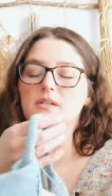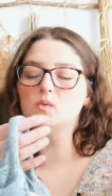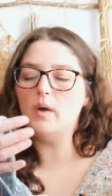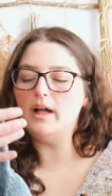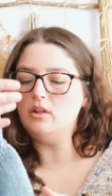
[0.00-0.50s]

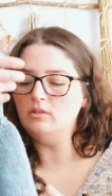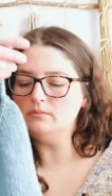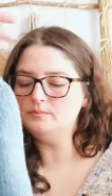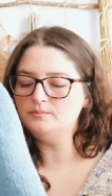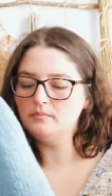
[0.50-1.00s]
as well.
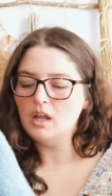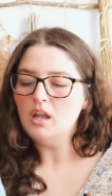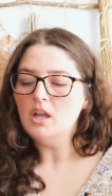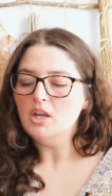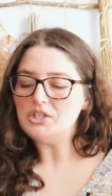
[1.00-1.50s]

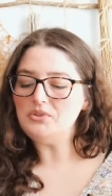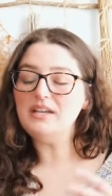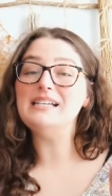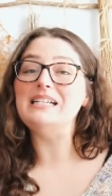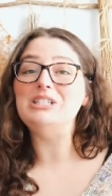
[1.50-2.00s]
Two
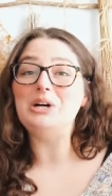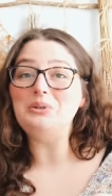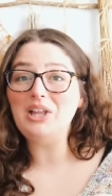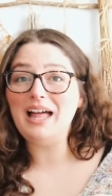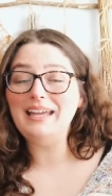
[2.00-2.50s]
things I
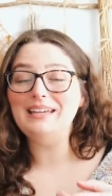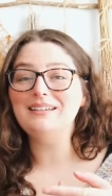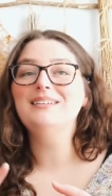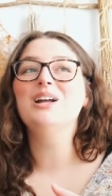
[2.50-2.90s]
don't like.